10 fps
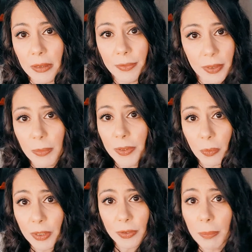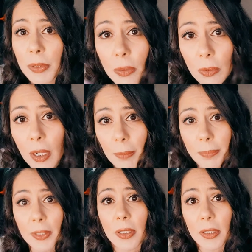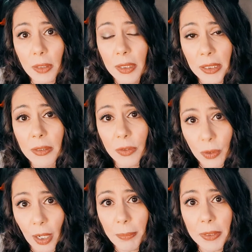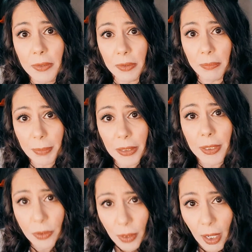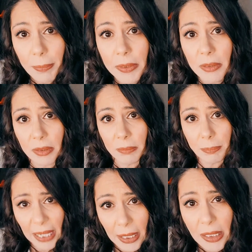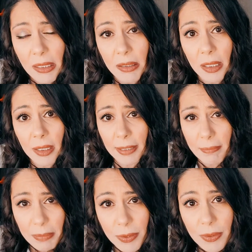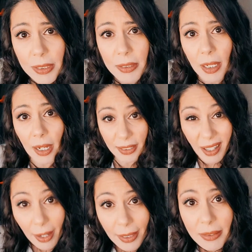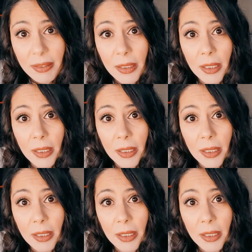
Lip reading: If someone wants to puke up their hidden traumas and buried traumas and pains and miseries on us,